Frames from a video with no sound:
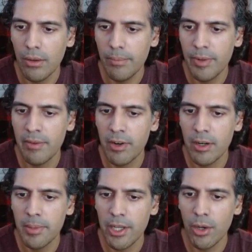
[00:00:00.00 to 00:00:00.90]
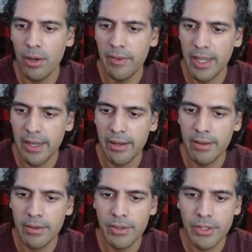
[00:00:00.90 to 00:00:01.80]
Preferably O of n.
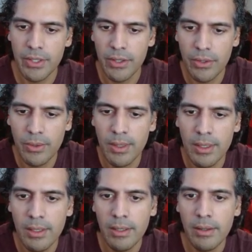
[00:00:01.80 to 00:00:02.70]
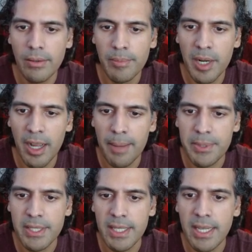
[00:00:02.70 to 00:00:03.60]
So
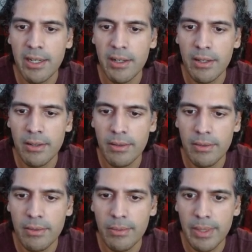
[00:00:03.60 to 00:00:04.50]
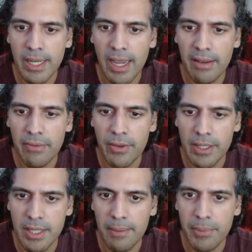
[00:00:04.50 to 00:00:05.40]
perhaps here we have, for
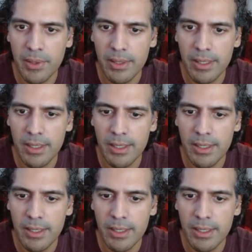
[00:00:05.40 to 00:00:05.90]
example,